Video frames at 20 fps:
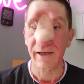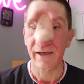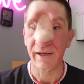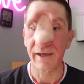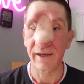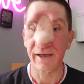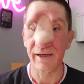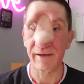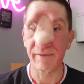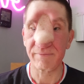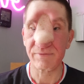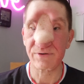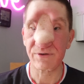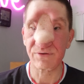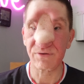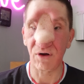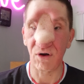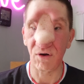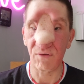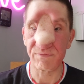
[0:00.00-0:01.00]

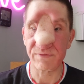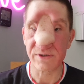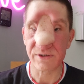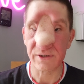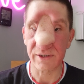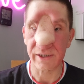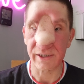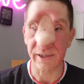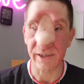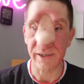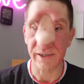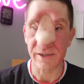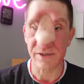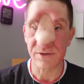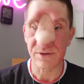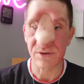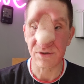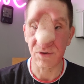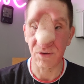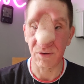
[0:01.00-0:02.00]
Because obviously
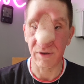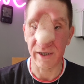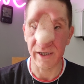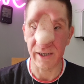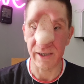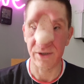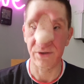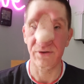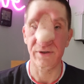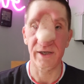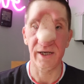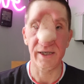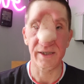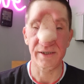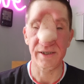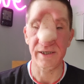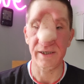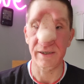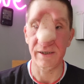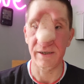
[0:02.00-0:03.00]
it's not a good
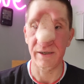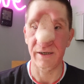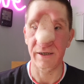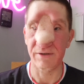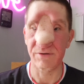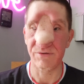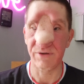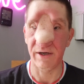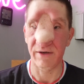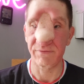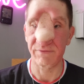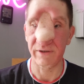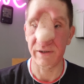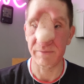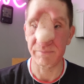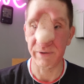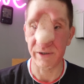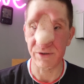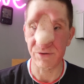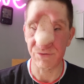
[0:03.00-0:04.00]
idea
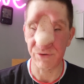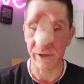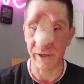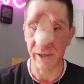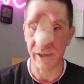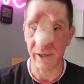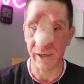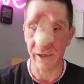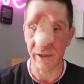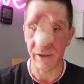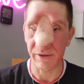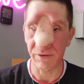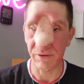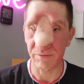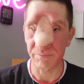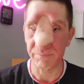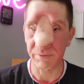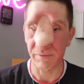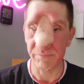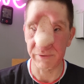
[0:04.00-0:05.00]
travelling by train
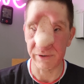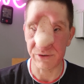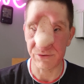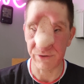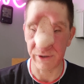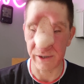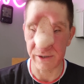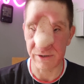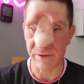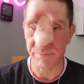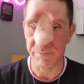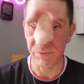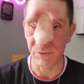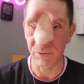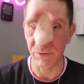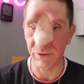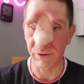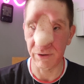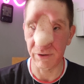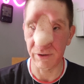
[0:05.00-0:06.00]
or public
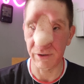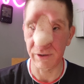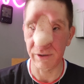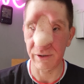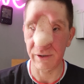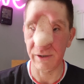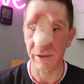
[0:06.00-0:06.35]
transport